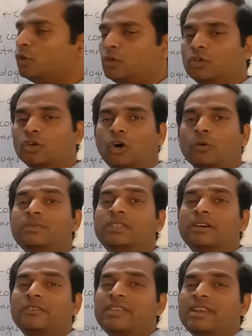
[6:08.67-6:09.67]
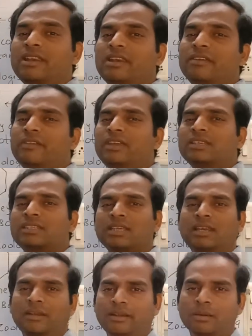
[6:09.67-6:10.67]
to observe the living
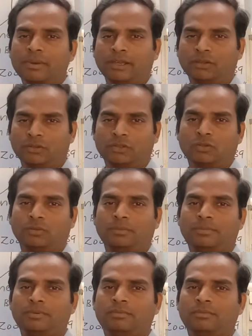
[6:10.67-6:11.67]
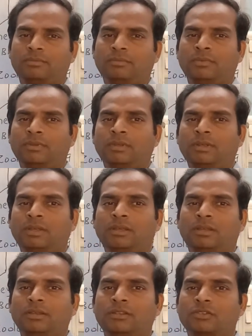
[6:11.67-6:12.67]
cell under microscope.
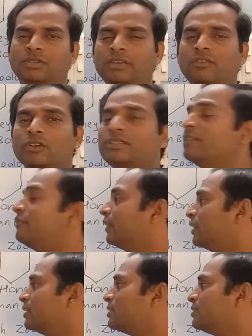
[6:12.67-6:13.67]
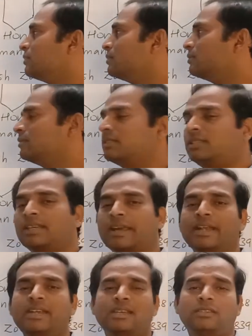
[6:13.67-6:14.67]
So he was the first
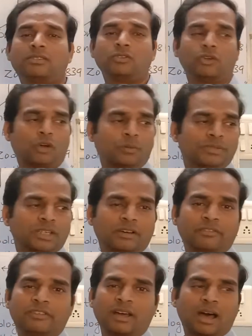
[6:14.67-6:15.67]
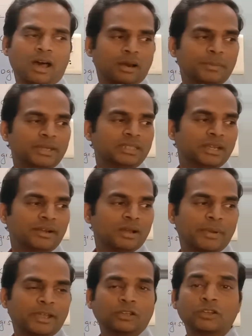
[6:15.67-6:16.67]
scientist to observe RBC under
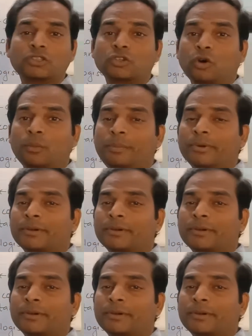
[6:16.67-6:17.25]
microscope.